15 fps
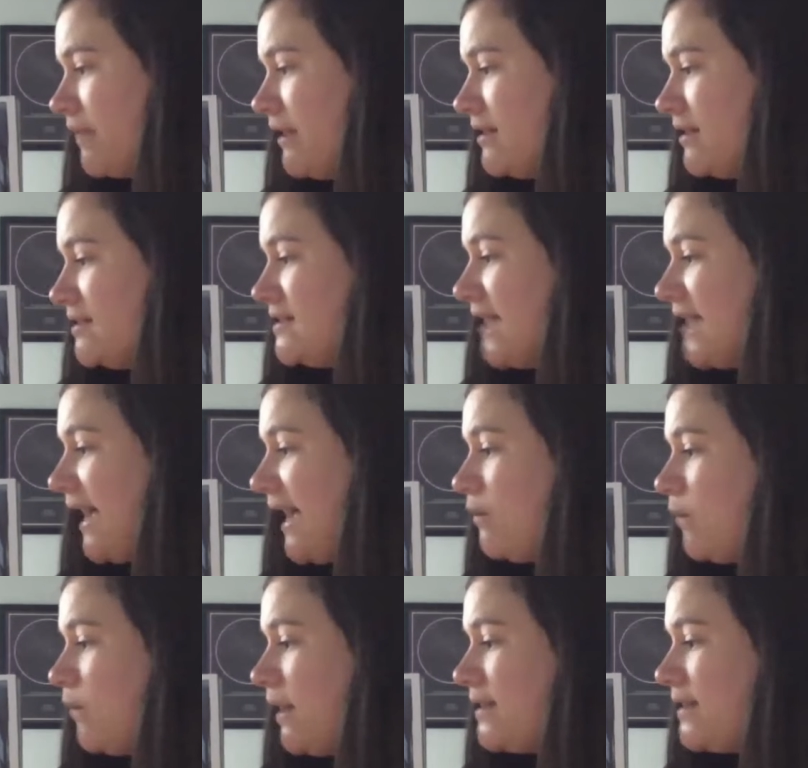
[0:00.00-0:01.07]

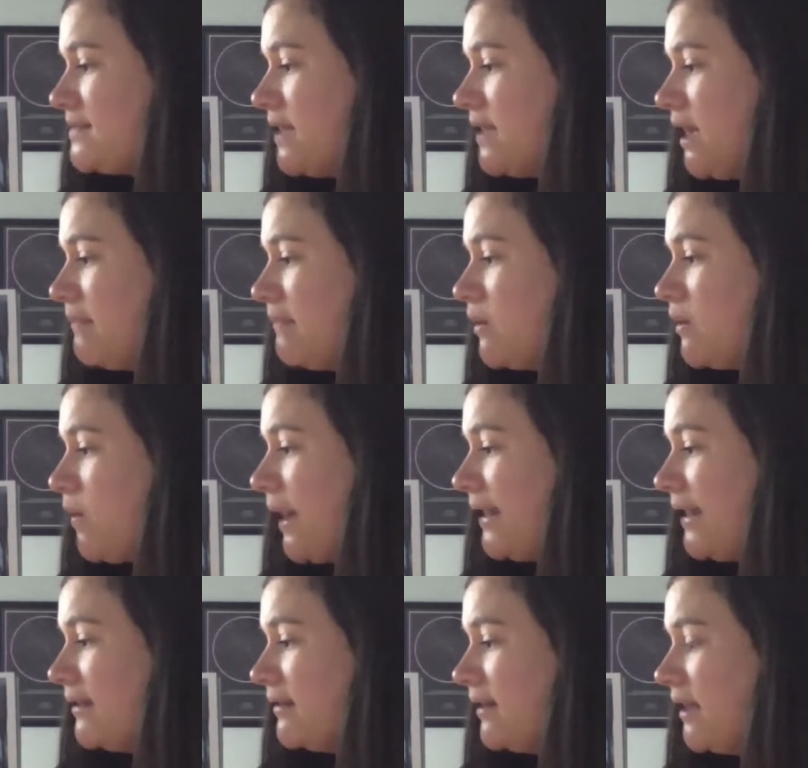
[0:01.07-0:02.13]
Dad wakes me up
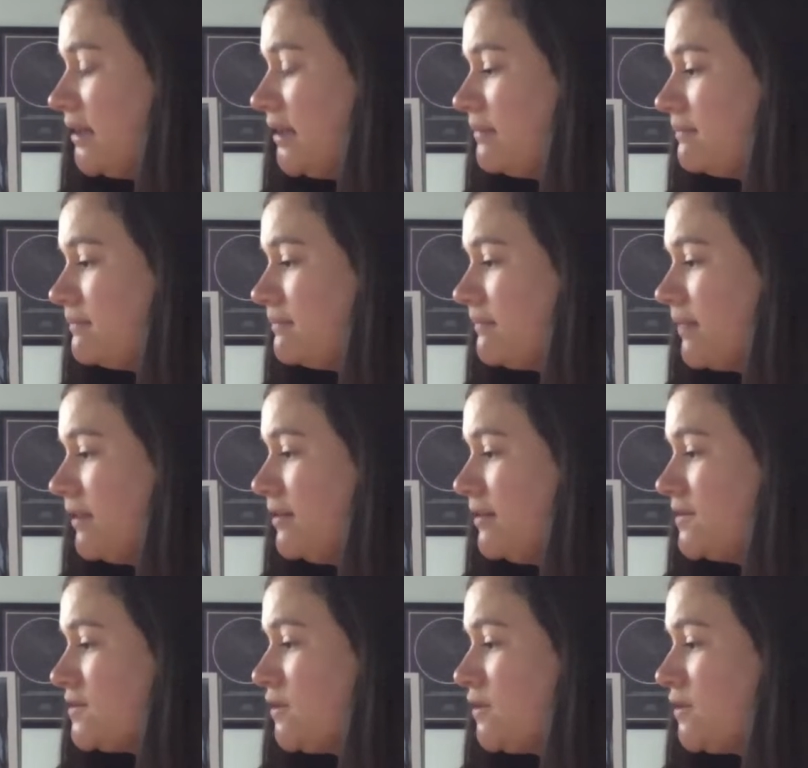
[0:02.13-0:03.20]
quietly,
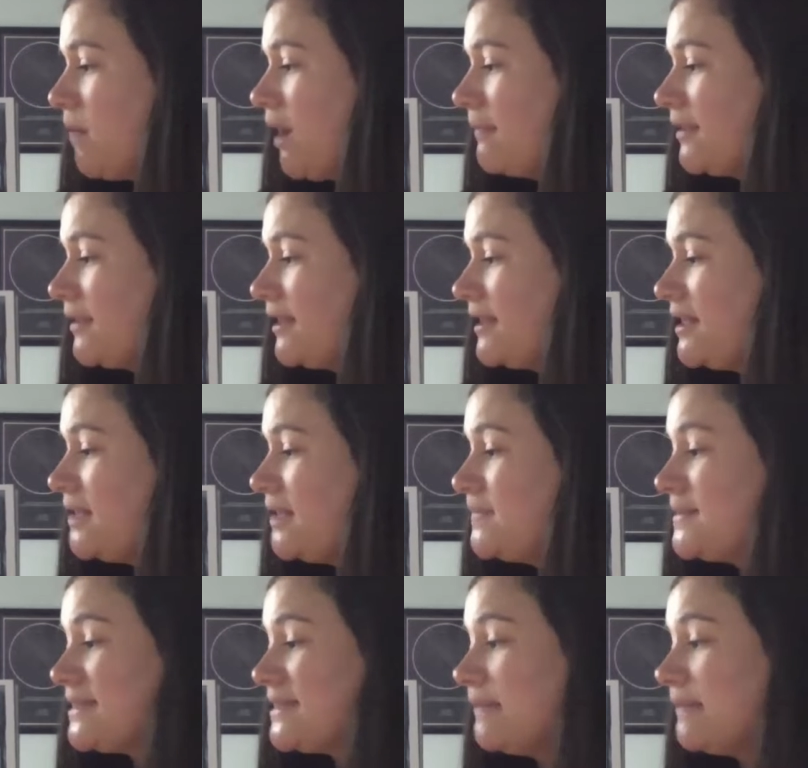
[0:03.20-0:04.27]
so Mom can keep
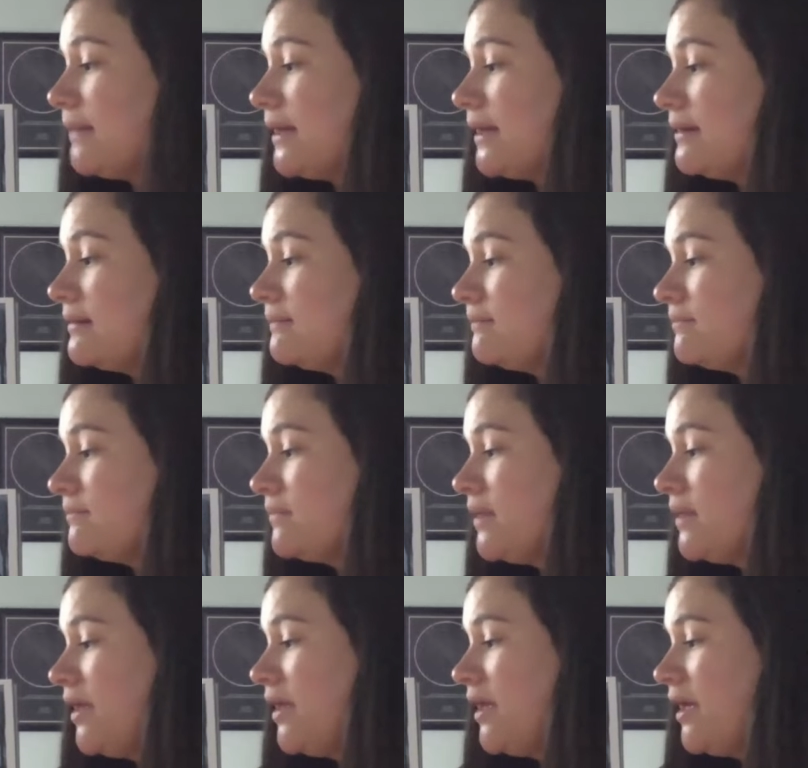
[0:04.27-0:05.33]
sleeping.
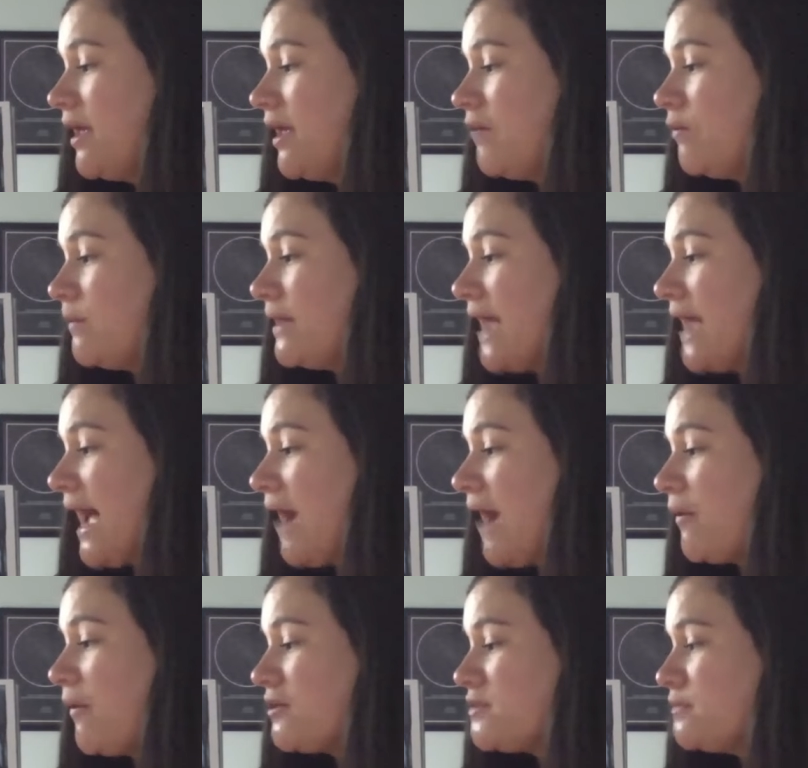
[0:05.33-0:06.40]
It will be
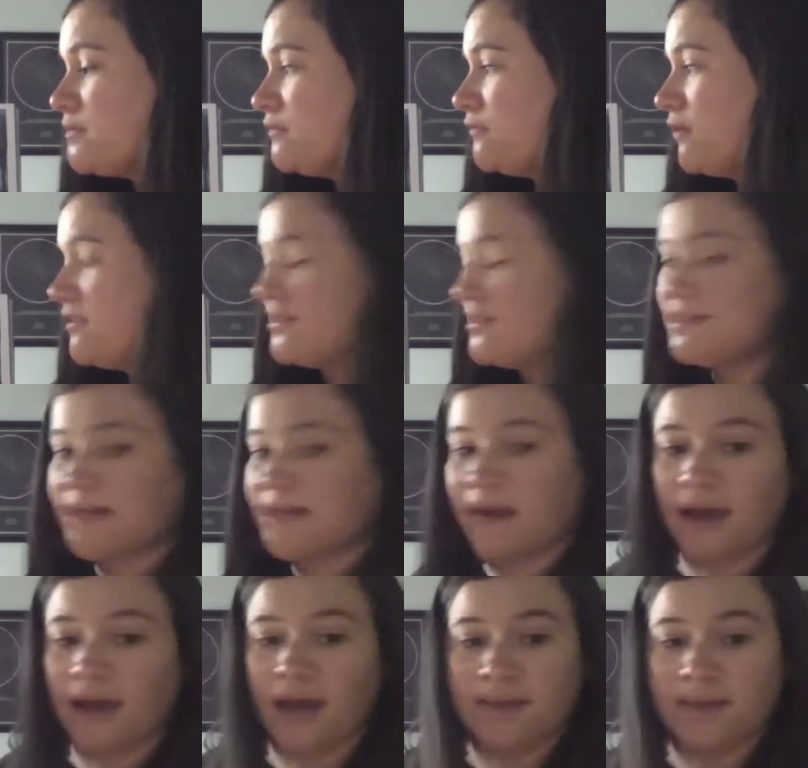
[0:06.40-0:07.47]
hours before the
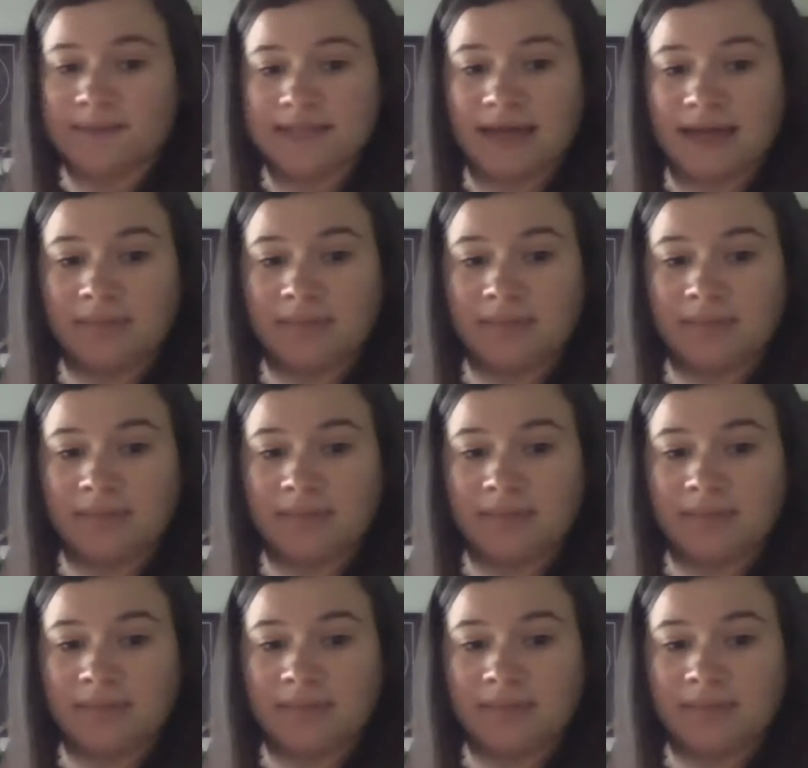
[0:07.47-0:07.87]
sun comes up.